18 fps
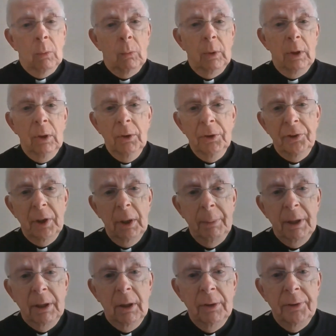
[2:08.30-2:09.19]
We'll also
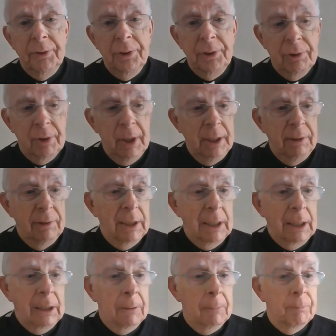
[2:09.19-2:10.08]
be
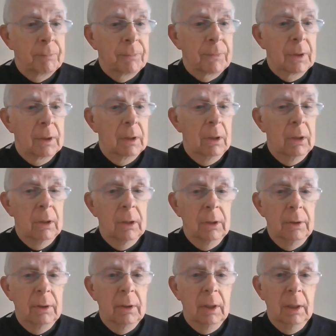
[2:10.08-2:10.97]
concentrating
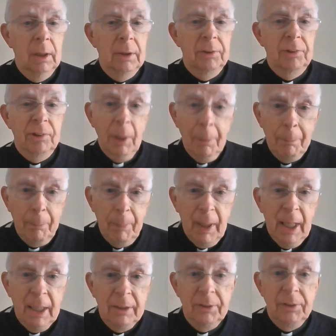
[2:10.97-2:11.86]
on a
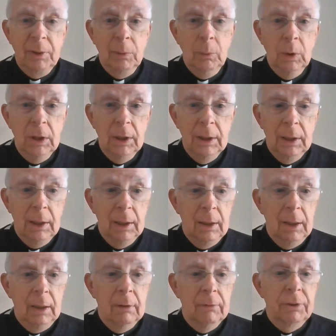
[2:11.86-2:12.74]
sub-plan, as it were,
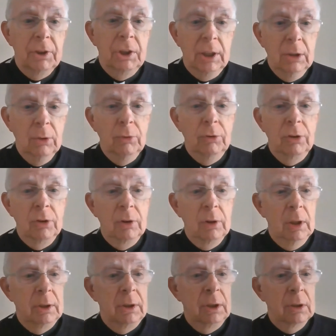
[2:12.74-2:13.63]
for children's
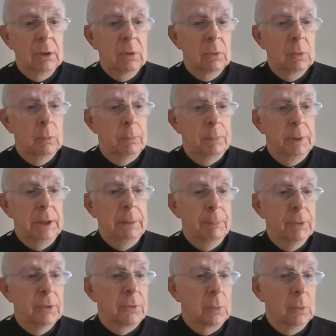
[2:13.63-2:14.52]
and young
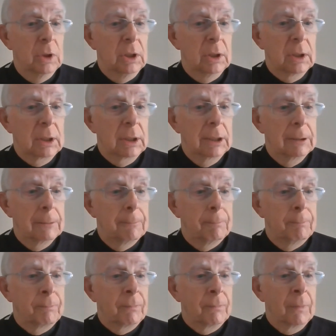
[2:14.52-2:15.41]
people's work.
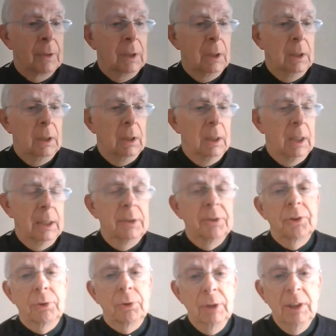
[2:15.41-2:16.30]
And
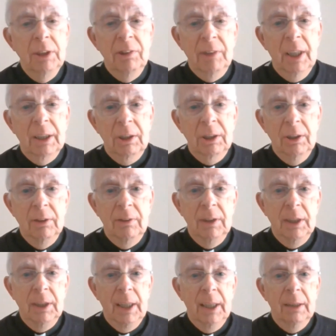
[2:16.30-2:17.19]
there's three sections
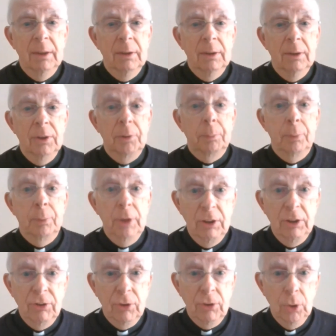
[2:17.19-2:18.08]
in that. There's
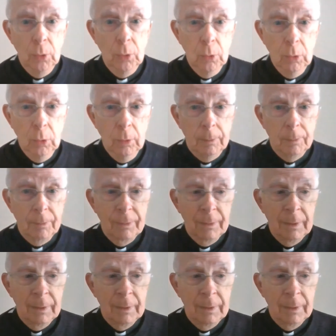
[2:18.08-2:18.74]
preschool,